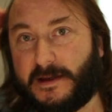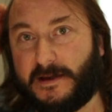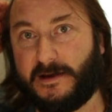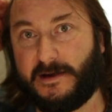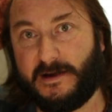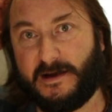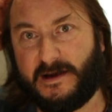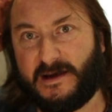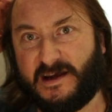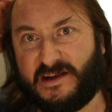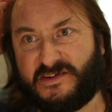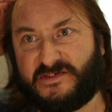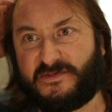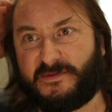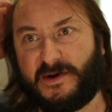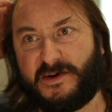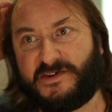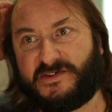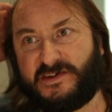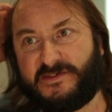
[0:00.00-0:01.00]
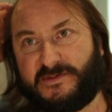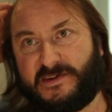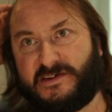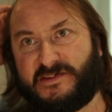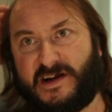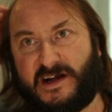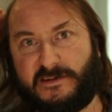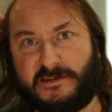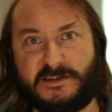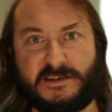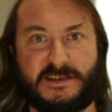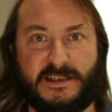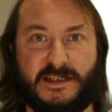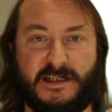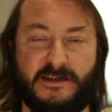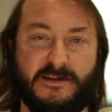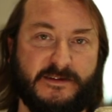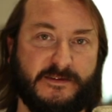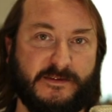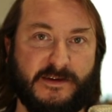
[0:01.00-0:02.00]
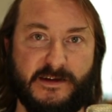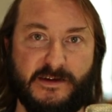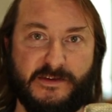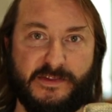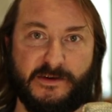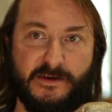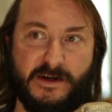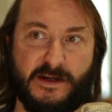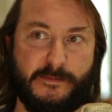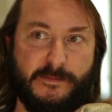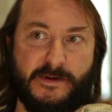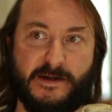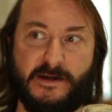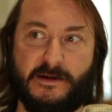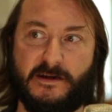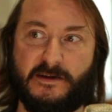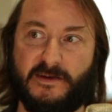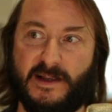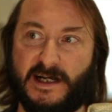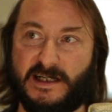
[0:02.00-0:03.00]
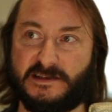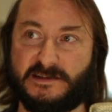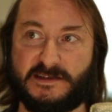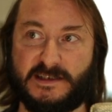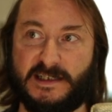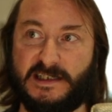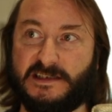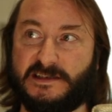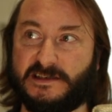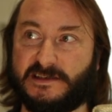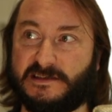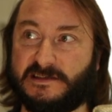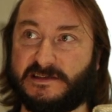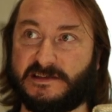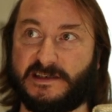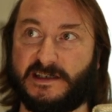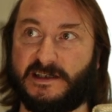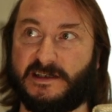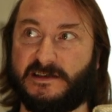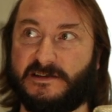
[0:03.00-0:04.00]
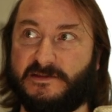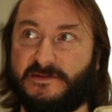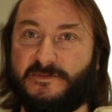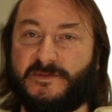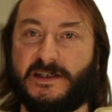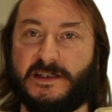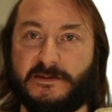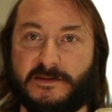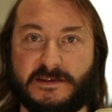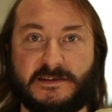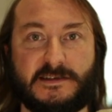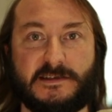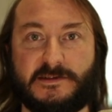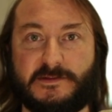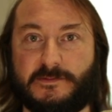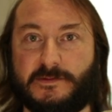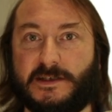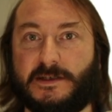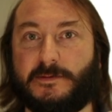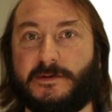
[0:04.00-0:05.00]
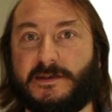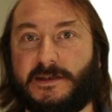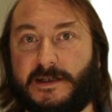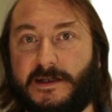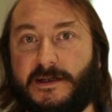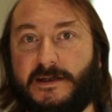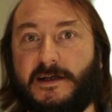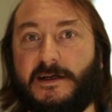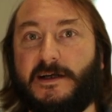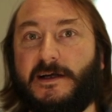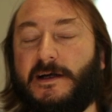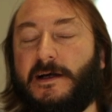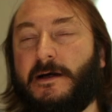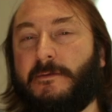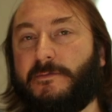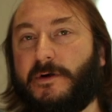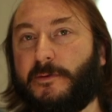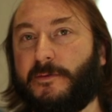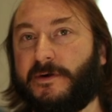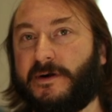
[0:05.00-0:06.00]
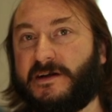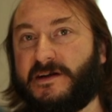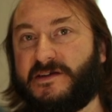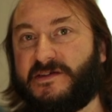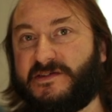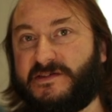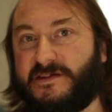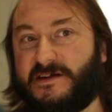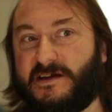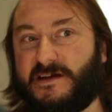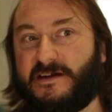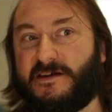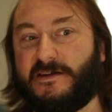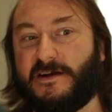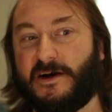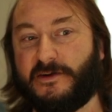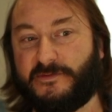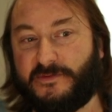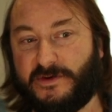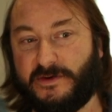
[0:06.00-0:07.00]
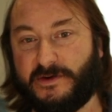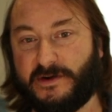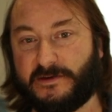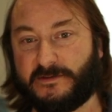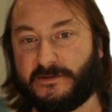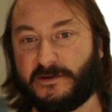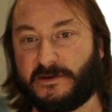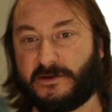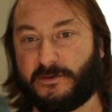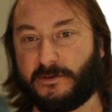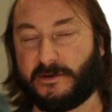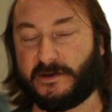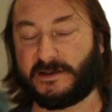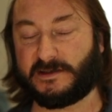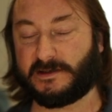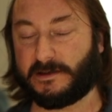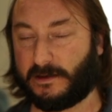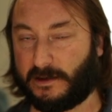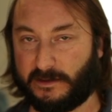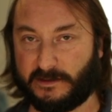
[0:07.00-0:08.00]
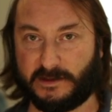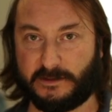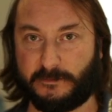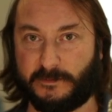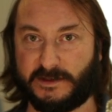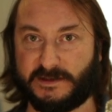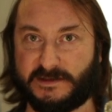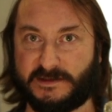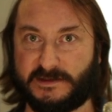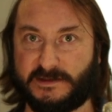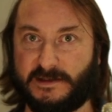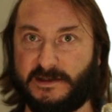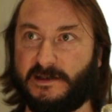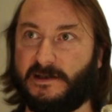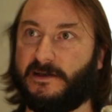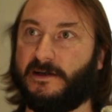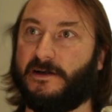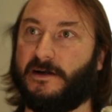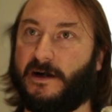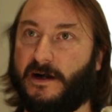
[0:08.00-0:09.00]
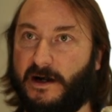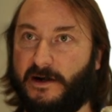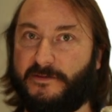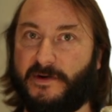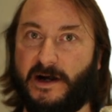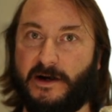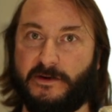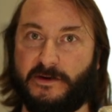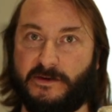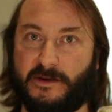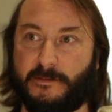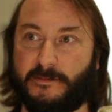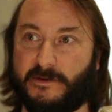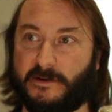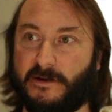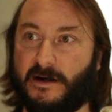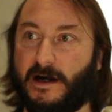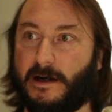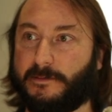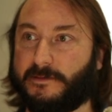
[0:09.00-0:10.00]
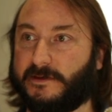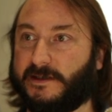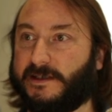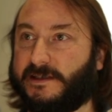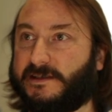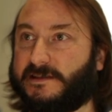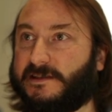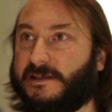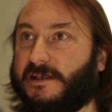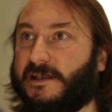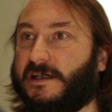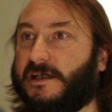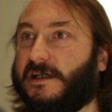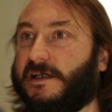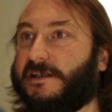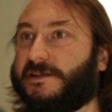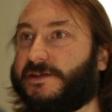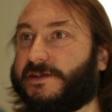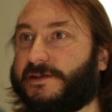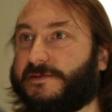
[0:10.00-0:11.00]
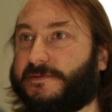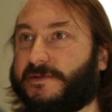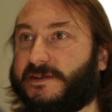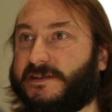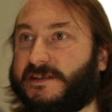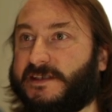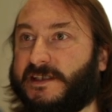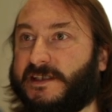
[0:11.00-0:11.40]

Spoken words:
It's relatively challenging, and the 30B class agents fail at this frequently. But we're going to see a few different quirks all at once of how Glimmer operates. So the first thing to